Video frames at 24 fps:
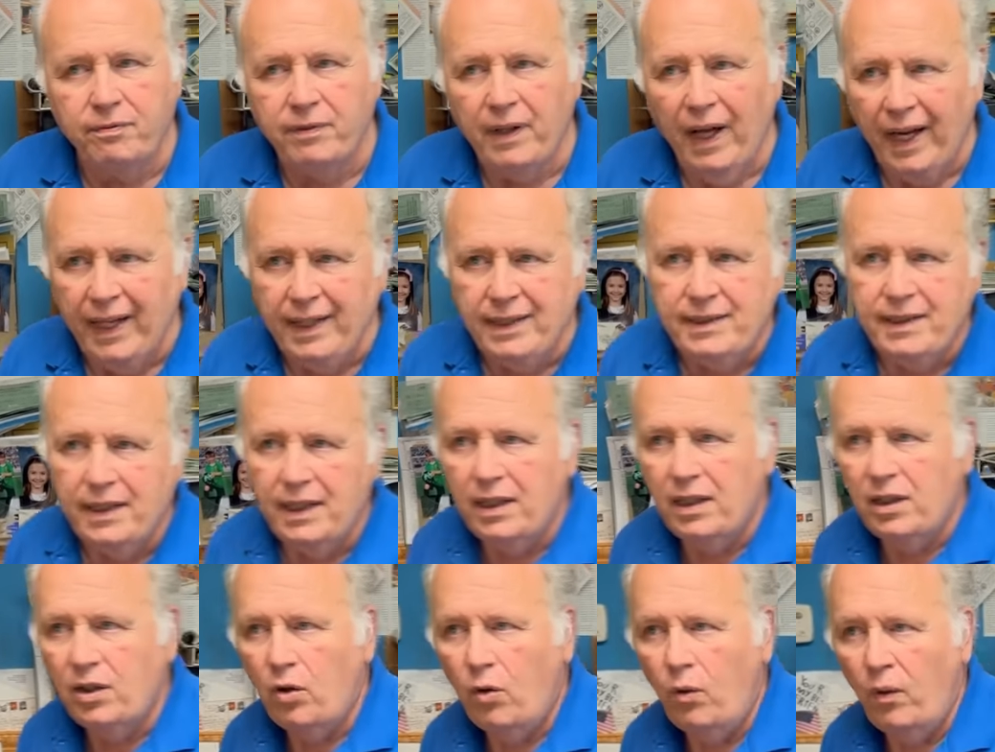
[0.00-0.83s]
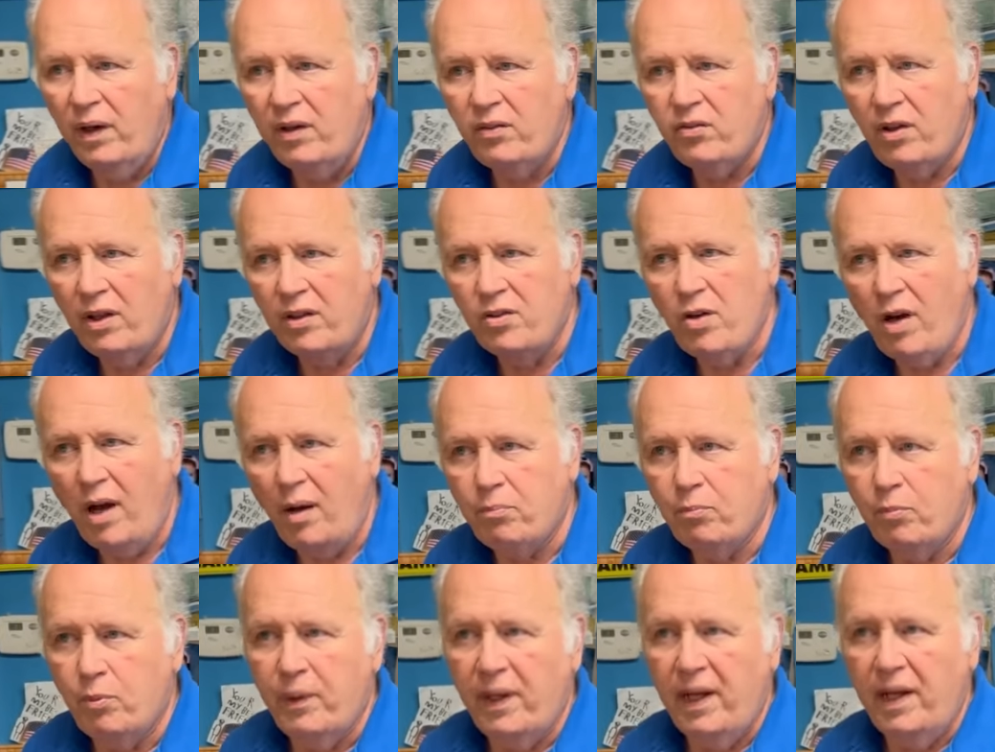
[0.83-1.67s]
18 coins I
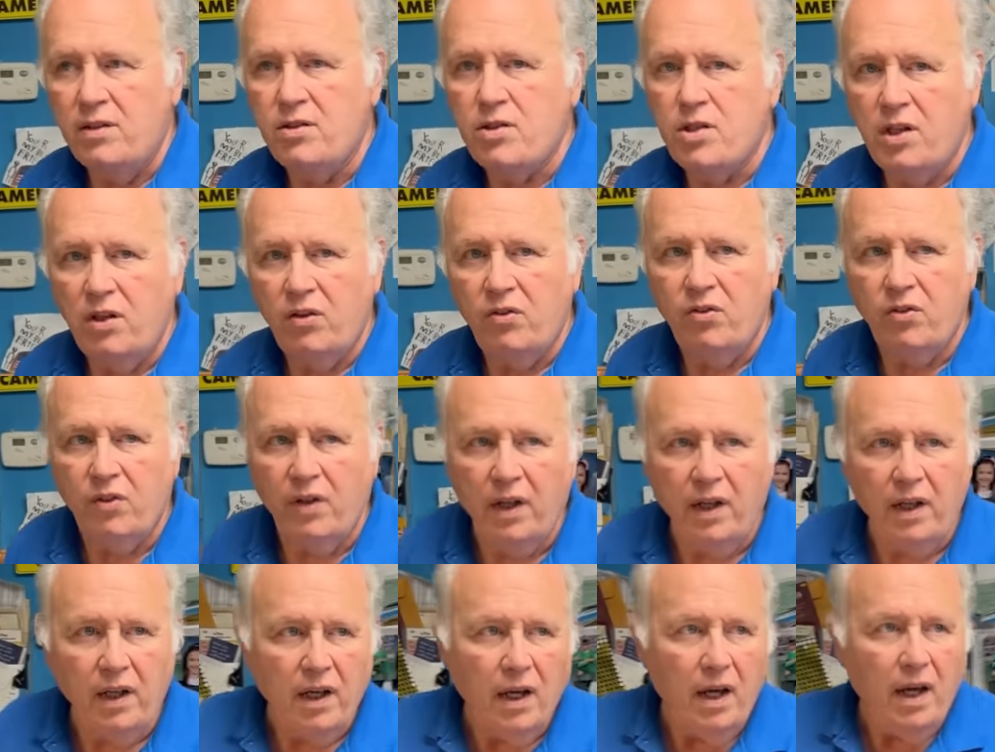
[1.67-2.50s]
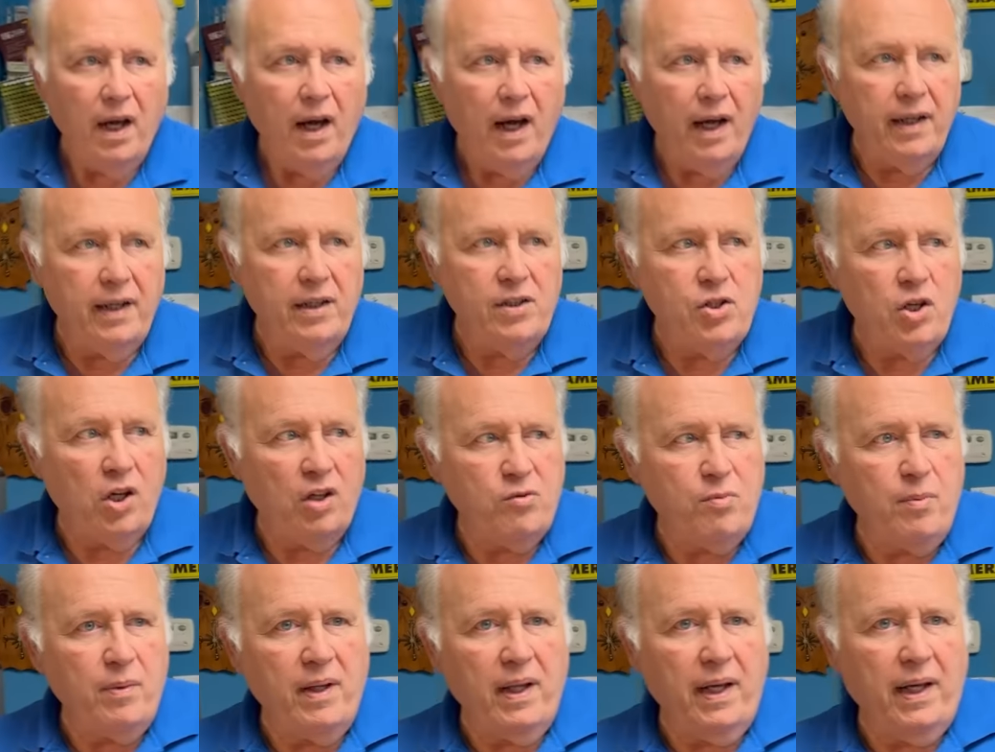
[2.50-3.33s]
dropped with NGC, and they
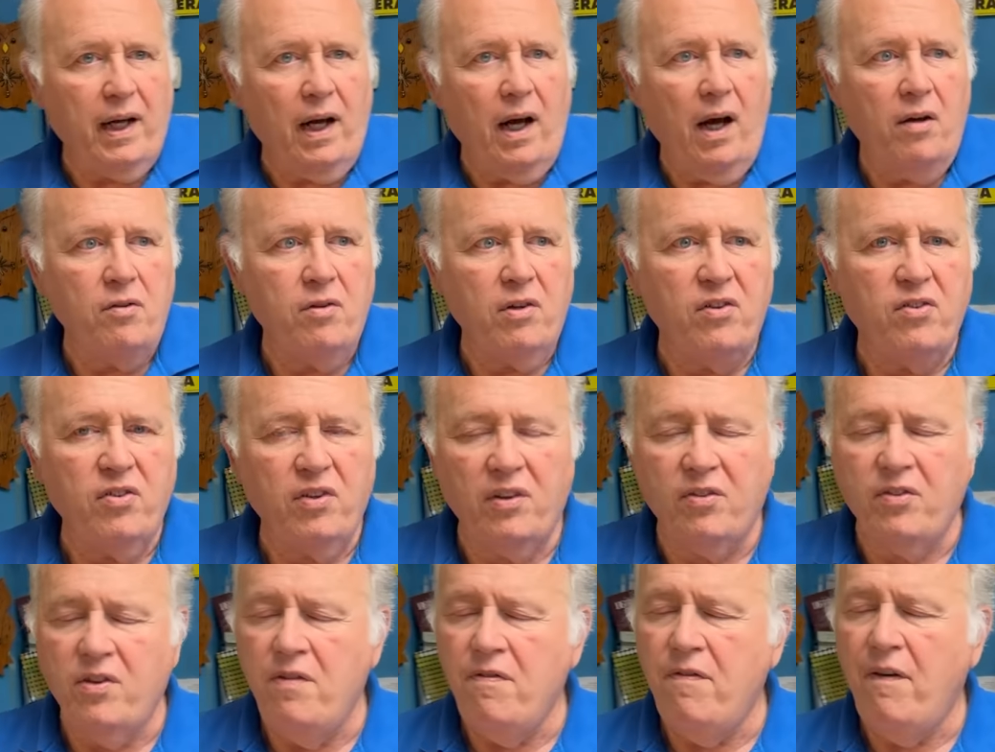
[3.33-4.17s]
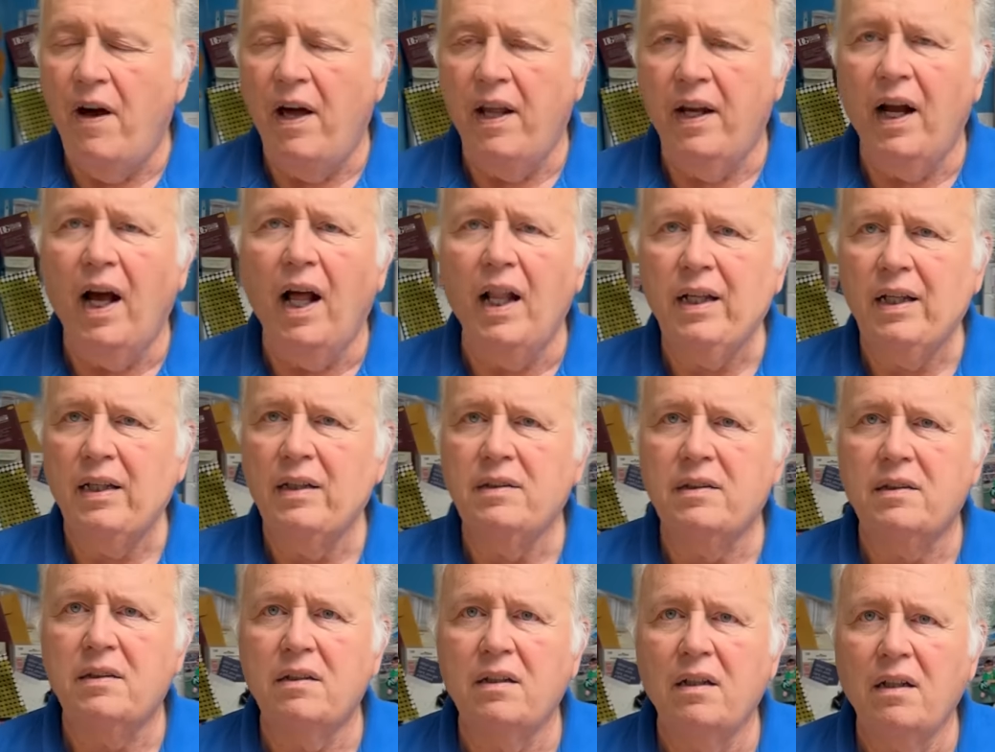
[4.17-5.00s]
charged me like
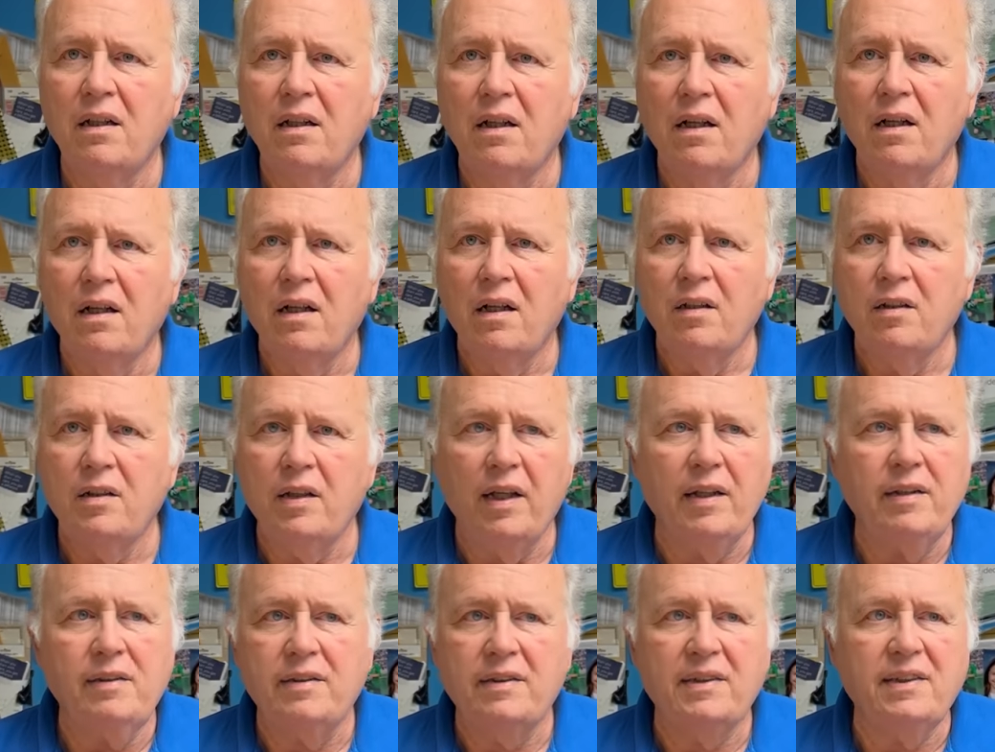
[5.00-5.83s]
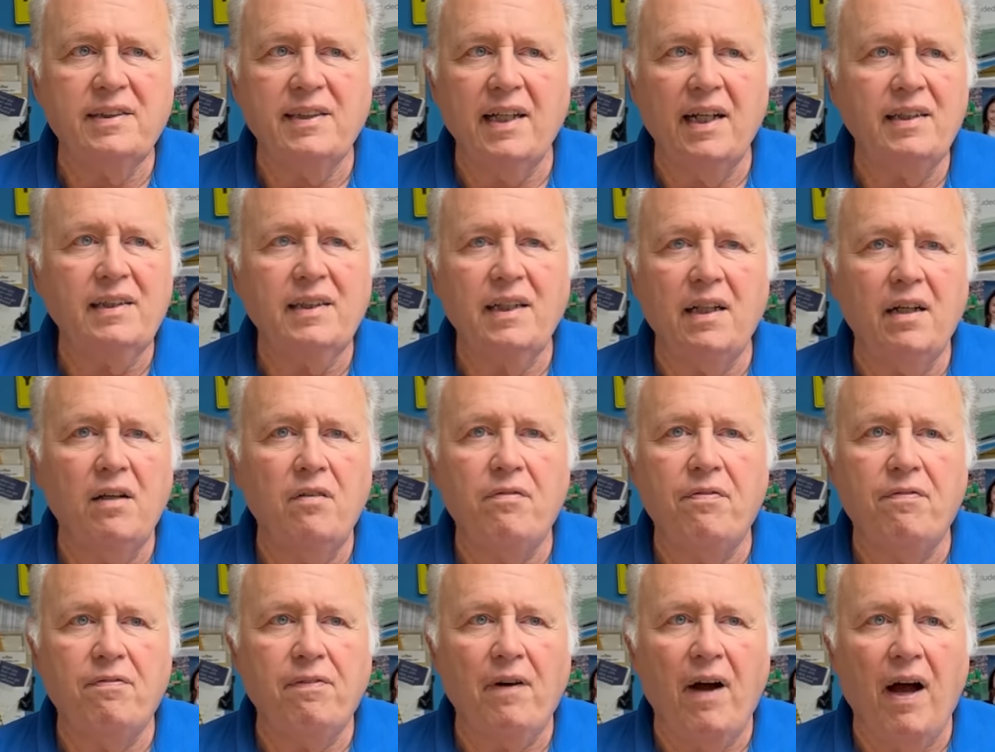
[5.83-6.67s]
$165 they sent it in
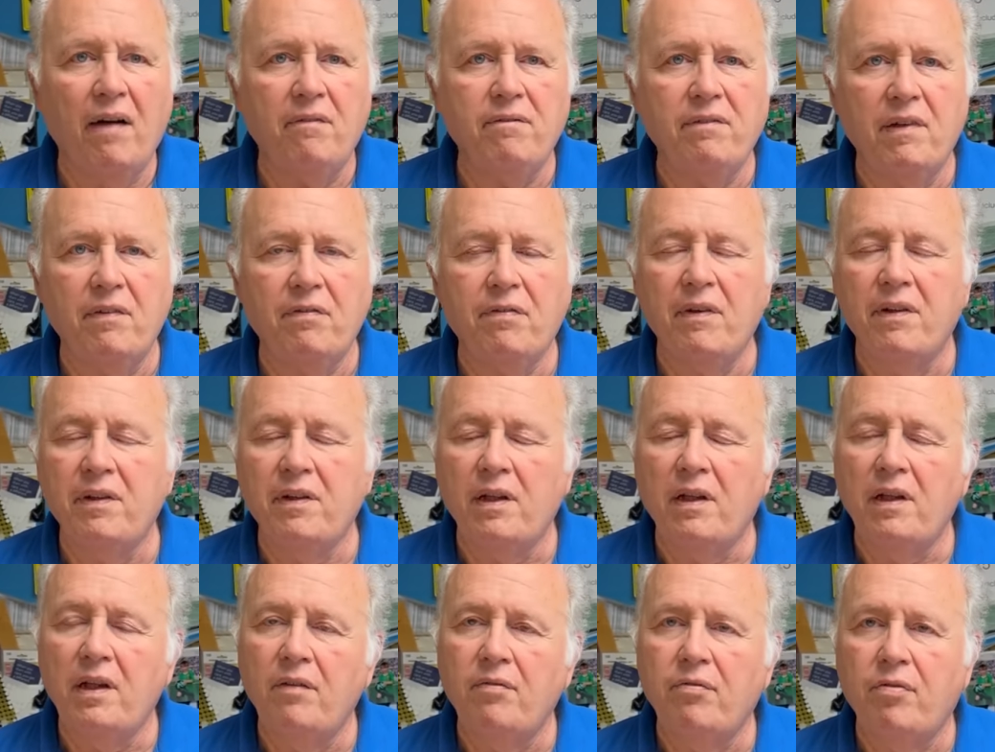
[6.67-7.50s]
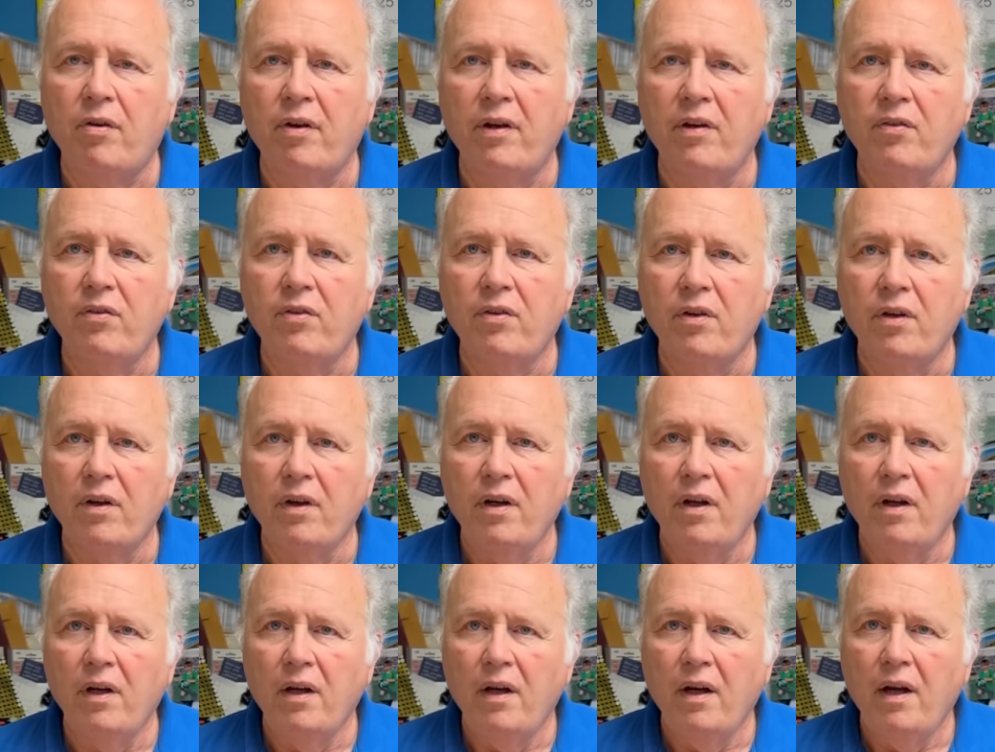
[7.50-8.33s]
five different deliveries.
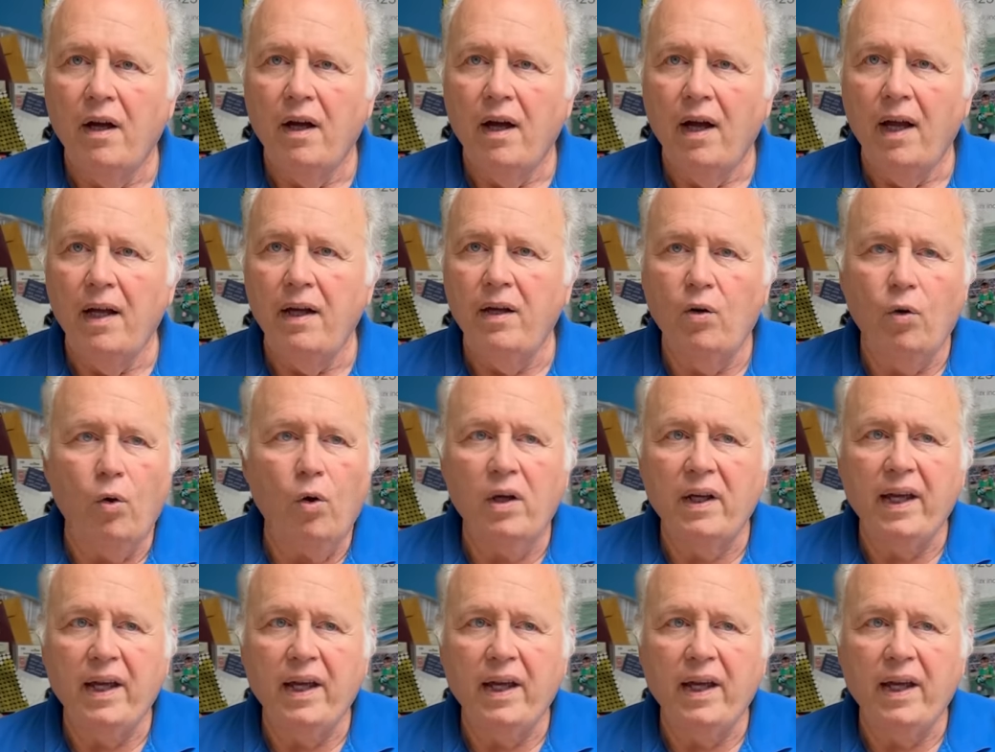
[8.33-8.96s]
And it all